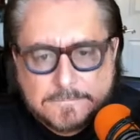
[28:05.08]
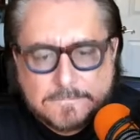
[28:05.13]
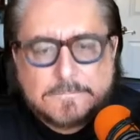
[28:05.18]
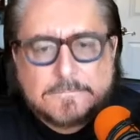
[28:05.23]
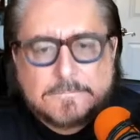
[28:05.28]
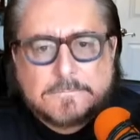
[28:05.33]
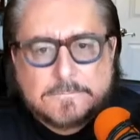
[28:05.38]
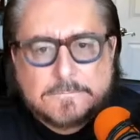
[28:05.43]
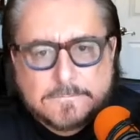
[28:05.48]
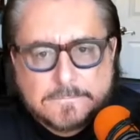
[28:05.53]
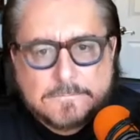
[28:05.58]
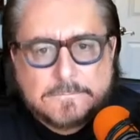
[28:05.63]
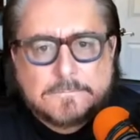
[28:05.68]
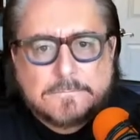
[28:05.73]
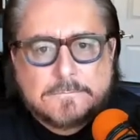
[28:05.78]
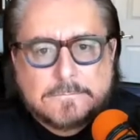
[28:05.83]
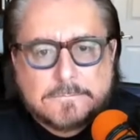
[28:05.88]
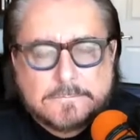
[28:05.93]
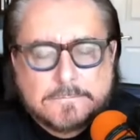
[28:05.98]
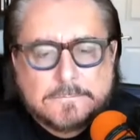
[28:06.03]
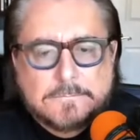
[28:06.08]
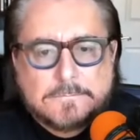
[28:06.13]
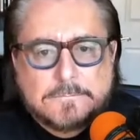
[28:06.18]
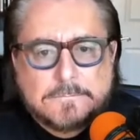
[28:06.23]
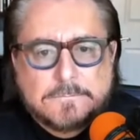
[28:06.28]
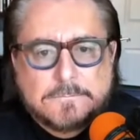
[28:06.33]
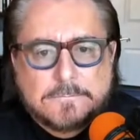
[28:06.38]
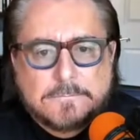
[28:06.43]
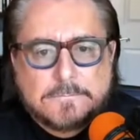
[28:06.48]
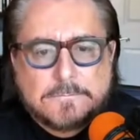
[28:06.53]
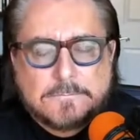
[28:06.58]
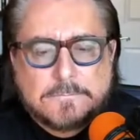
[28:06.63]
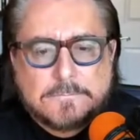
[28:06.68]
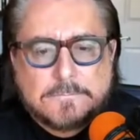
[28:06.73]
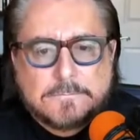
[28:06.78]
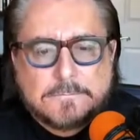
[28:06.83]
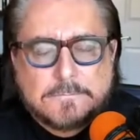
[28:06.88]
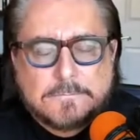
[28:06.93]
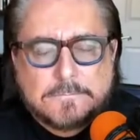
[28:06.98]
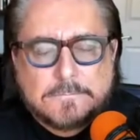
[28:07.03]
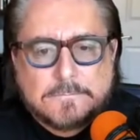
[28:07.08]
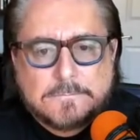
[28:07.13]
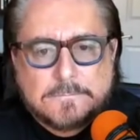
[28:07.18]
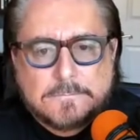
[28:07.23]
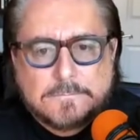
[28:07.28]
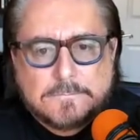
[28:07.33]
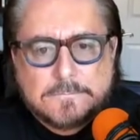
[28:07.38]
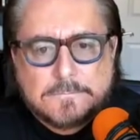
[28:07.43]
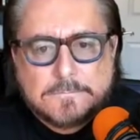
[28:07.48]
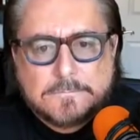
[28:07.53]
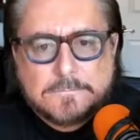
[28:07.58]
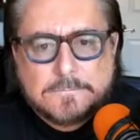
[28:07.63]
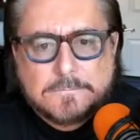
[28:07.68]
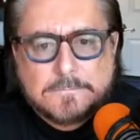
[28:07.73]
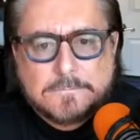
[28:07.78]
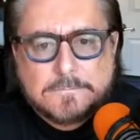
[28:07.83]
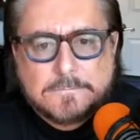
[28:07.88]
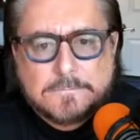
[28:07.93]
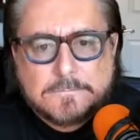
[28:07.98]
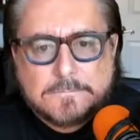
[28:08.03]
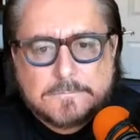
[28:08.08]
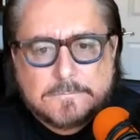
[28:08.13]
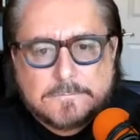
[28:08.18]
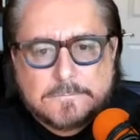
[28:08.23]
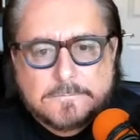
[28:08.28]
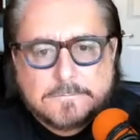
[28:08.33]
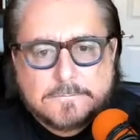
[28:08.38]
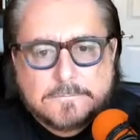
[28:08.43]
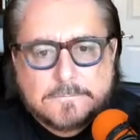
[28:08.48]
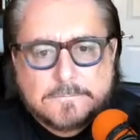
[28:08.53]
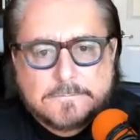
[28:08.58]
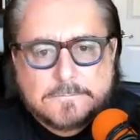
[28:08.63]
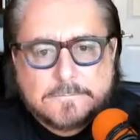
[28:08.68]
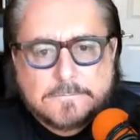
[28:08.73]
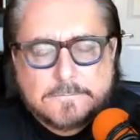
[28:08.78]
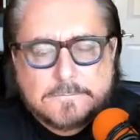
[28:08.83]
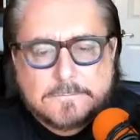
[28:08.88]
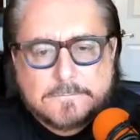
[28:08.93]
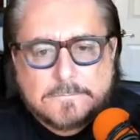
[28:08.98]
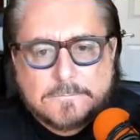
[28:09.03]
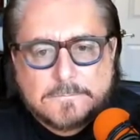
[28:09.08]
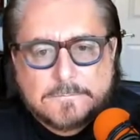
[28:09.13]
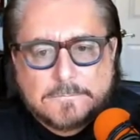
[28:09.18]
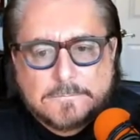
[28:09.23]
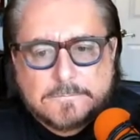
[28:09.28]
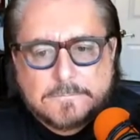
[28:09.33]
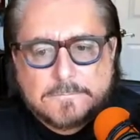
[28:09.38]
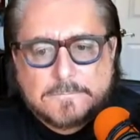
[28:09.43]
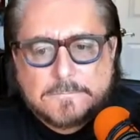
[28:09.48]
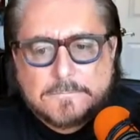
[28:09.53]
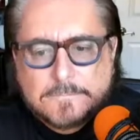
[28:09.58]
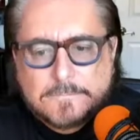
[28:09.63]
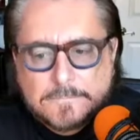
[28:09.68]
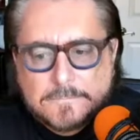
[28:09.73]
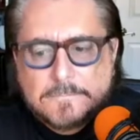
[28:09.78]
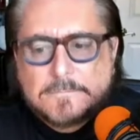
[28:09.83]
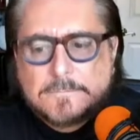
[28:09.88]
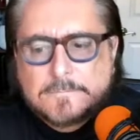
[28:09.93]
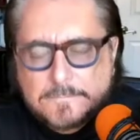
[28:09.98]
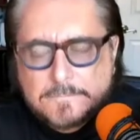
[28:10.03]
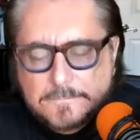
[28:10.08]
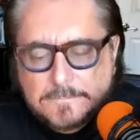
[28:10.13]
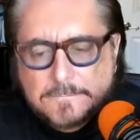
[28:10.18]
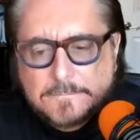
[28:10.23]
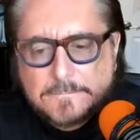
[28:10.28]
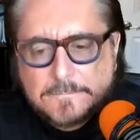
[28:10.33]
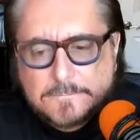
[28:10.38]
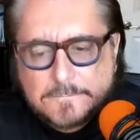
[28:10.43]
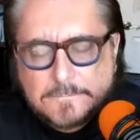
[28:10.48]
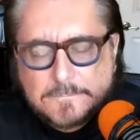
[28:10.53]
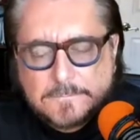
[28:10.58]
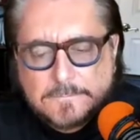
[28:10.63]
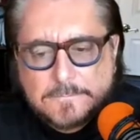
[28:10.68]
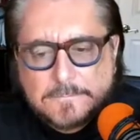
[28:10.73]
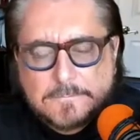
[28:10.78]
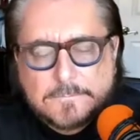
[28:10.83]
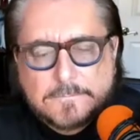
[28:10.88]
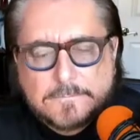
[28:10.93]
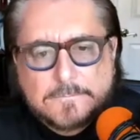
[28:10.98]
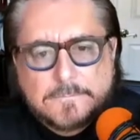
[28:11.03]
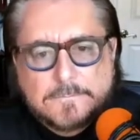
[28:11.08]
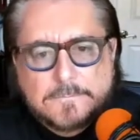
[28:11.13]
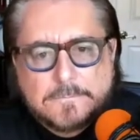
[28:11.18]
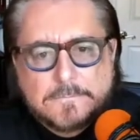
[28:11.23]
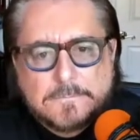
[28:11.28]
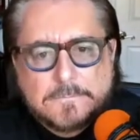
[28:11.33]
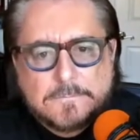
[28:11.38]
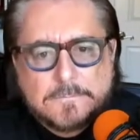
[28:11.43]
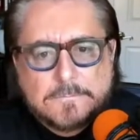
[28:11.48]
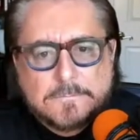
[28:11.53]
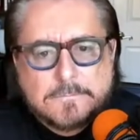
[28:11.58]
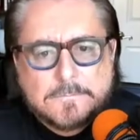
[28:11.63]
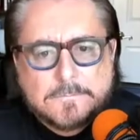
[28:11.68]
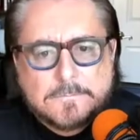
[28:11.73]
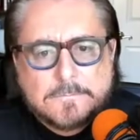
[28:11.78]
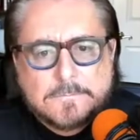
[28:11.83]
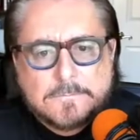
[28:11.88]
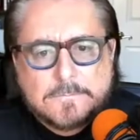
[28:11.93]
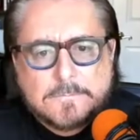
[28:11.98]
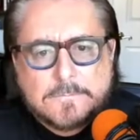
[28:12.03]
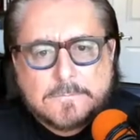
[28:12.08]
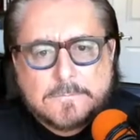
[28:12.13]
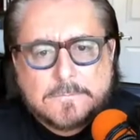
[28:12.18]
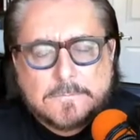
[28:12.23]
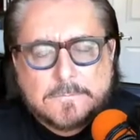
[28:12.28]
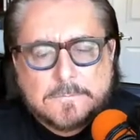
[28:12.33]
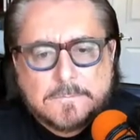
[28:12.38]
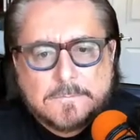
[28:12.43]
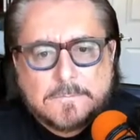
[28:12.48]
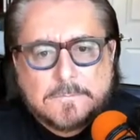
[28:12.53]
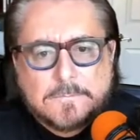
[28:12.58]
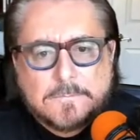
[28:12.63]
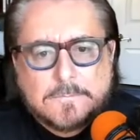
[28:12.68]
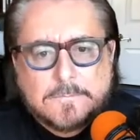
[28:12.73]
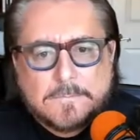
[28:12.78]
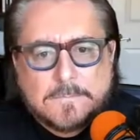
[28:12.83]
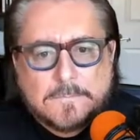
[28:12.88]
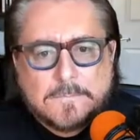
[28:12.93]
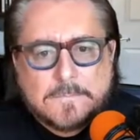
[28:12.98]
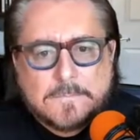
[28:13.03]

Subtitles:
[no speech]